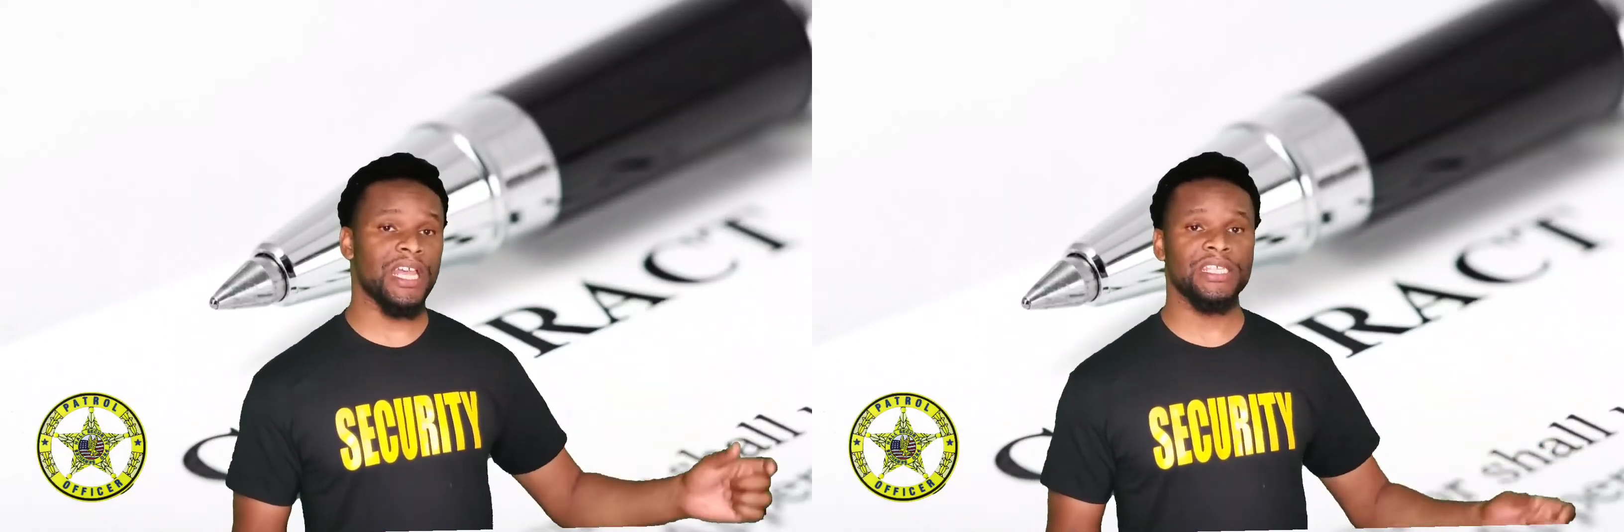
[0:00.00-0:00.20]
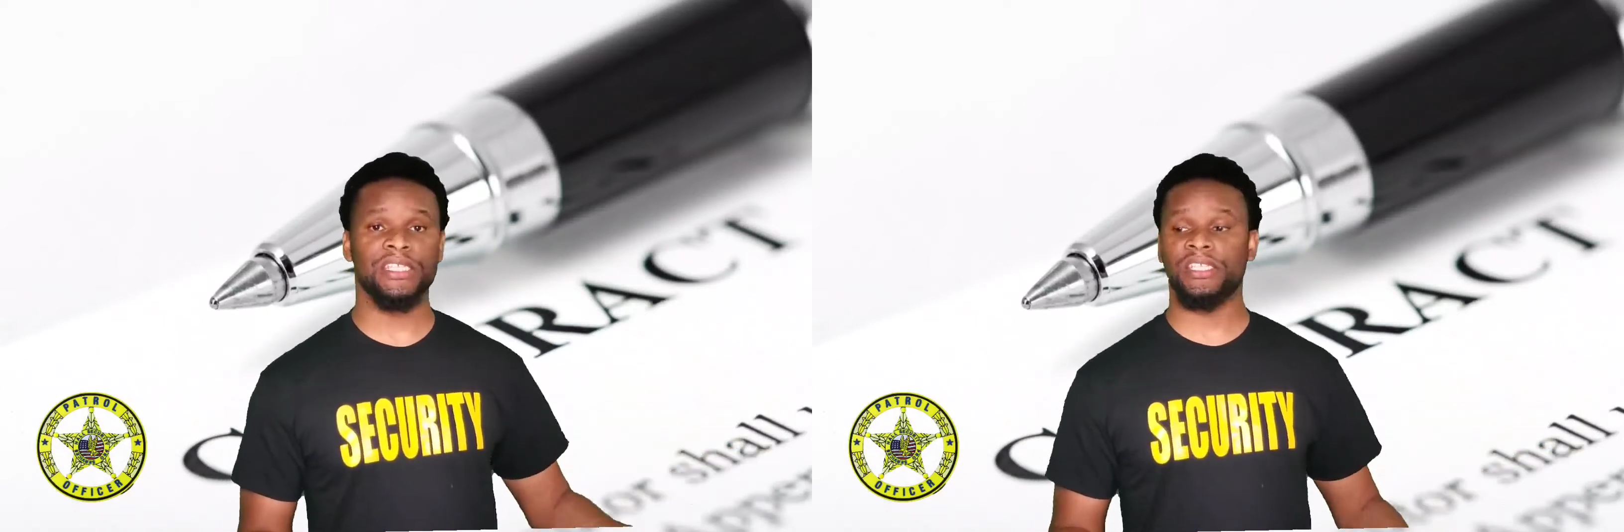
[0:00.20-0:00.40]

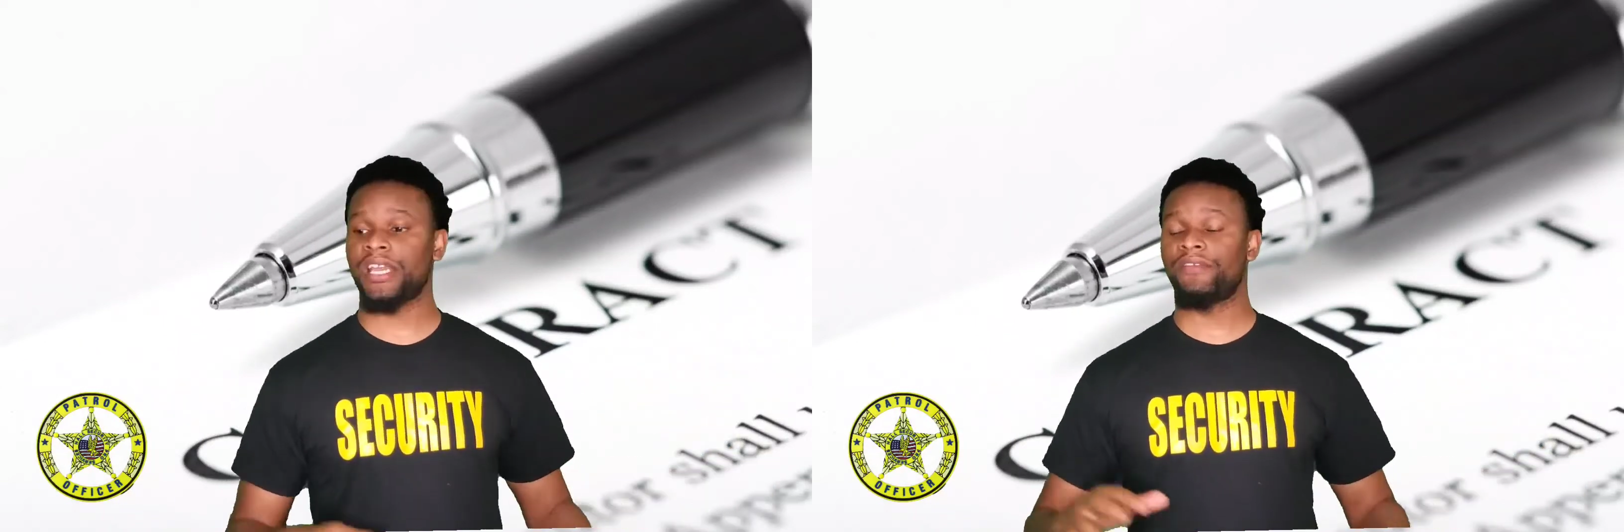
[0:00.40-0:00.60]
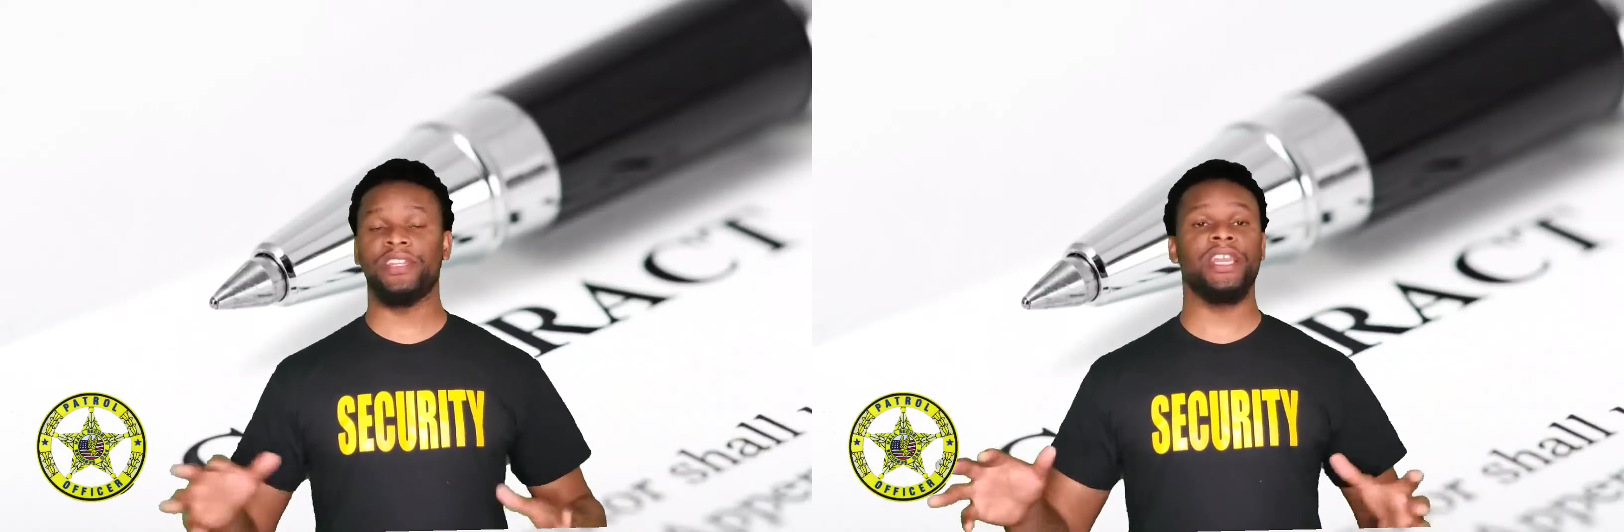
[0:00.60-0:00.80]
license and
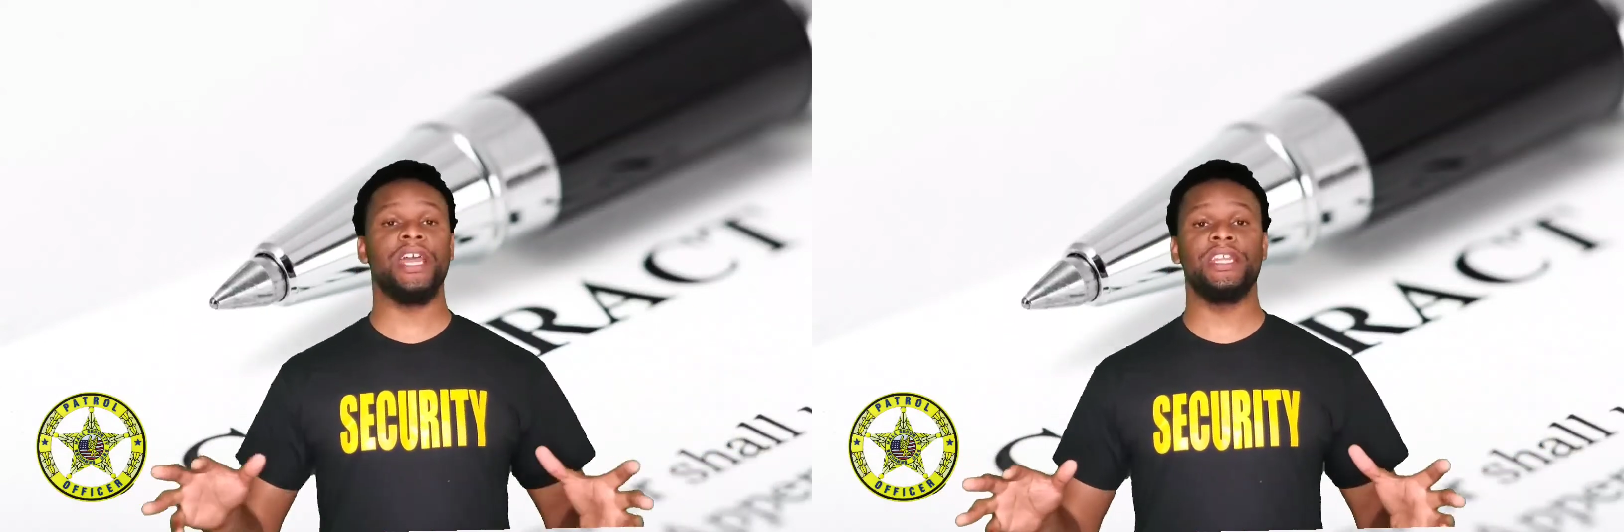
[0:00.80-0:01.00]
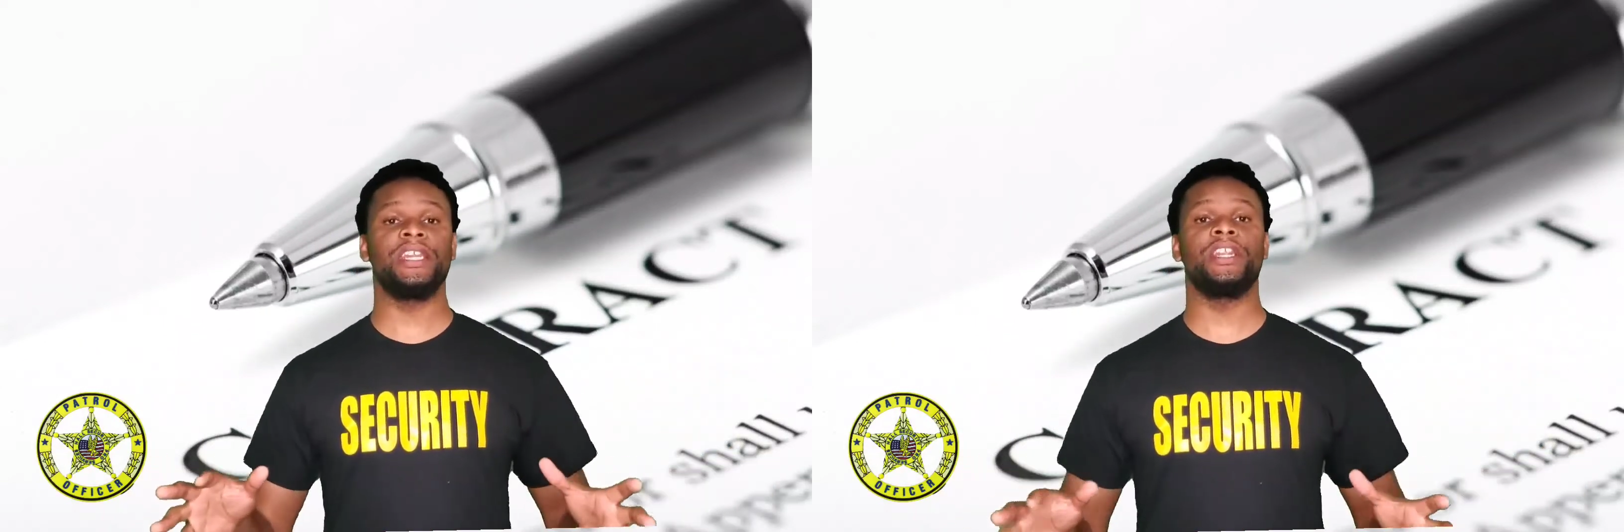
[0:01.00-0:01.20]
everything
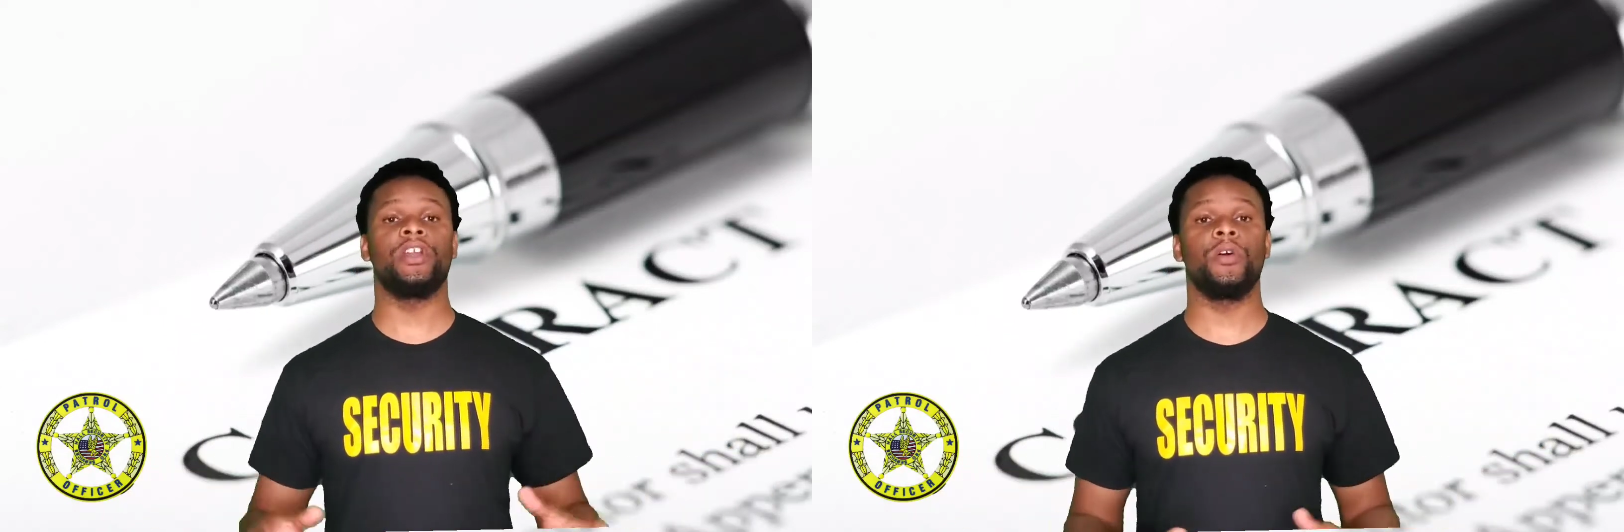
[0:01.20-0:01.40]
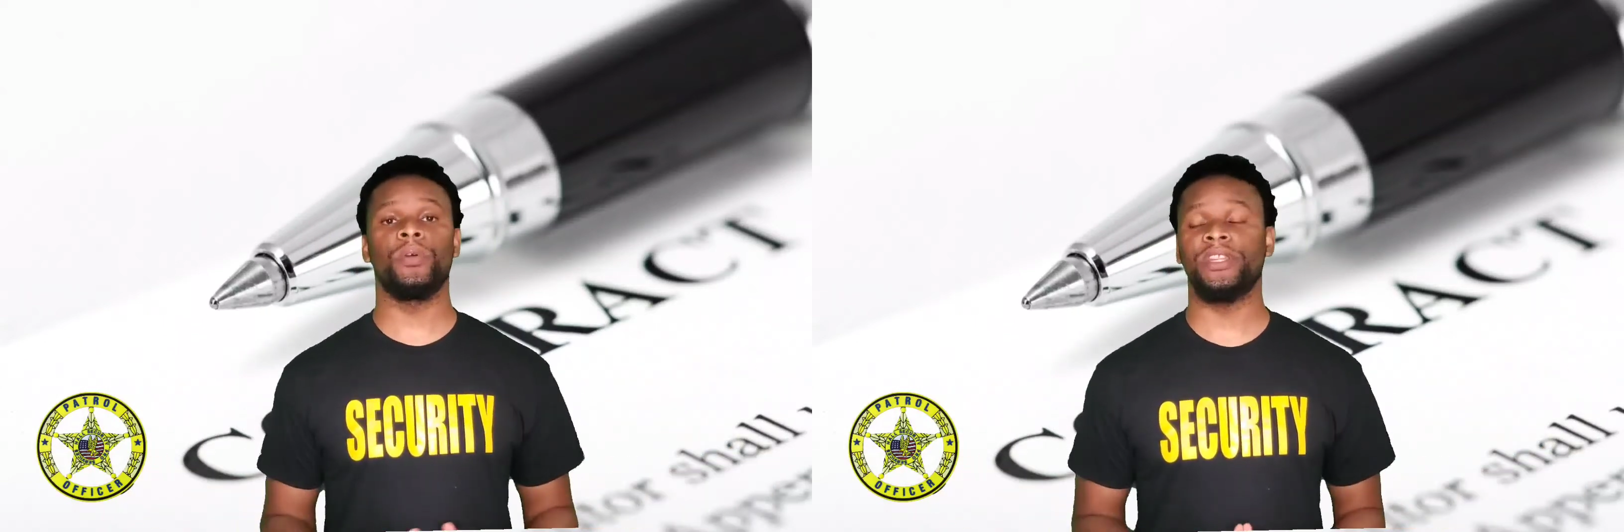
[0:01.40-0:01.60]
I needed to
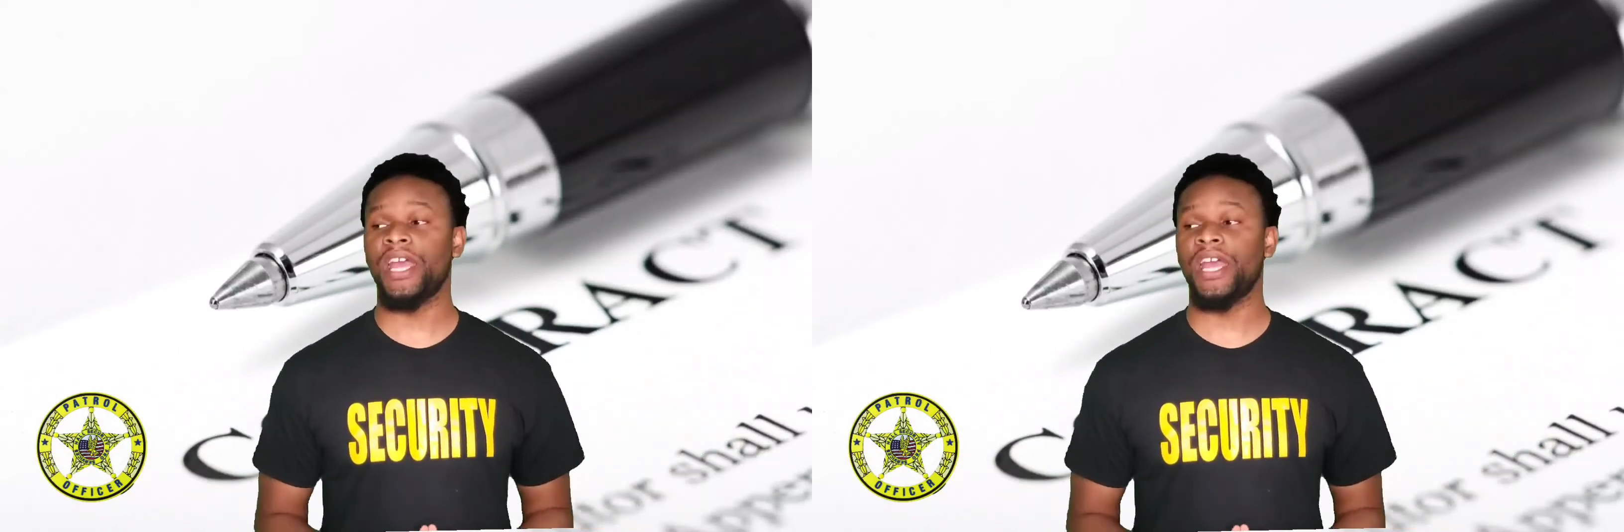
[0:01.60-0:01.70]
go with